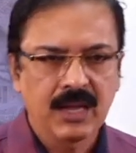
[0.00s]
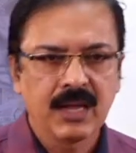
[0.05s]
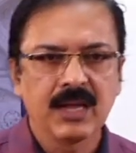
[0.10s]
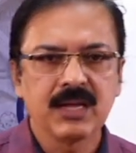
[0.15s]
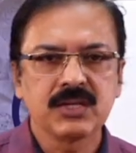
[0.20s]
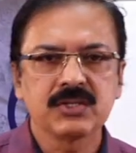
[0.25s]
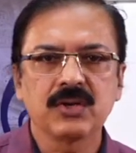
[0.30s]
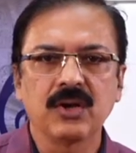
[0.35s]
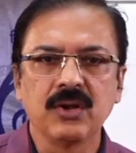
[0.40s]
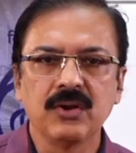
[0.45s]

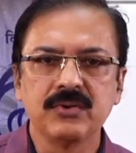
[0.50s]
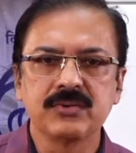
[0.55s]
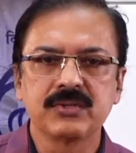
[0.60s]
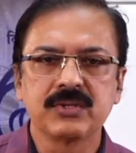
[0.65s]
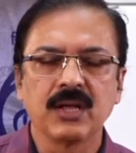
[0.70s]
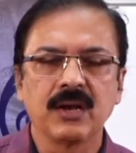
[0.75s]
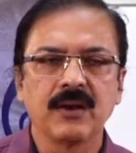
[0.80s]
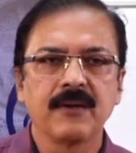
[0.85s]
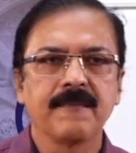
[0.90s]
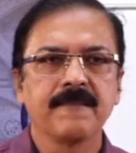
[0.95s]
a
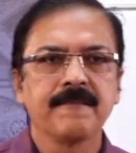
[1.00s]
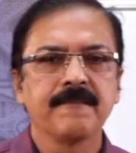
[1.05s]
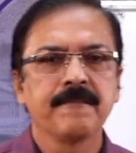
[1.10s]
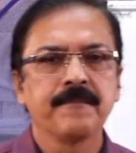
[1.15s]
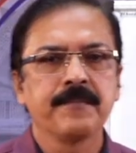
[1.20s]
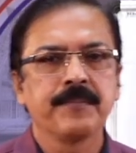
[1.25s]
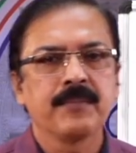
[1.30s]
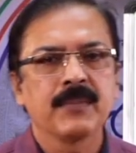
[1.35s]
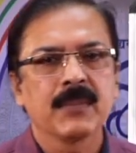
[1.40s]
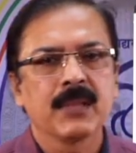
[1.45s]
solution.
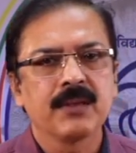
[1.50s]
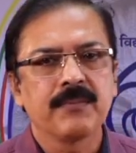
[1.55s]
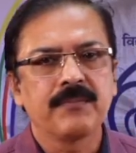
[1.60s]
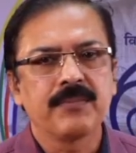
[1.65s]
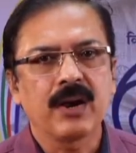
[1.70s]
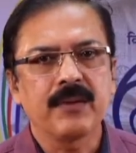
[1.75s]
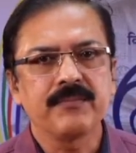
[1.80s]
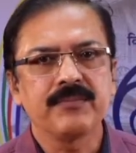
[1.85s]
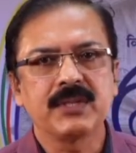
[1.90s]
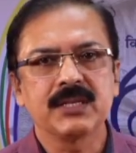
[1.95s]

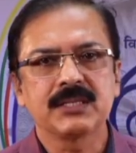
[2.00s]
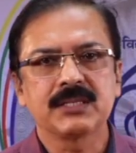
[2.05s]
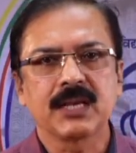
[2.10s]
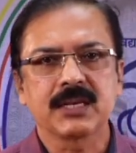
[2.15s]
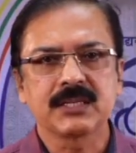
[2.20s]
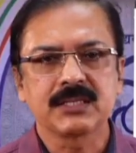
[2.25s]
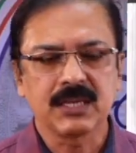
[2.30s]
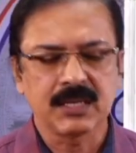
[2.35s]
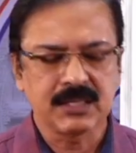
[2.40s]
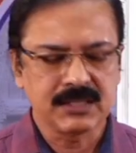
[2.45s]
From this
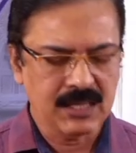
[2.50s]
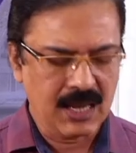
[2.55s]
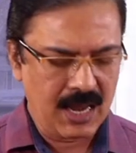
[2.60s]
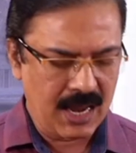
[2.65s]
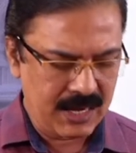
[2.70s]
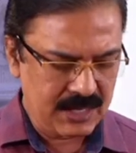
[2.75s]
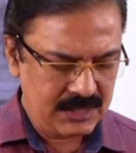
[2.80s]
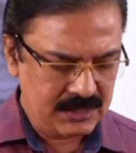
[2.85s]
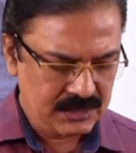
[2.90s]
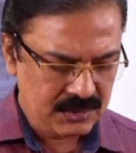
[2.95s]

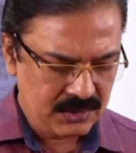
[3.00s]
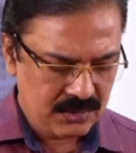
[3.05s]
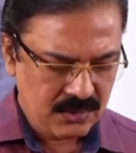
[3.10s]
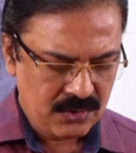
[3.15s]
exercise,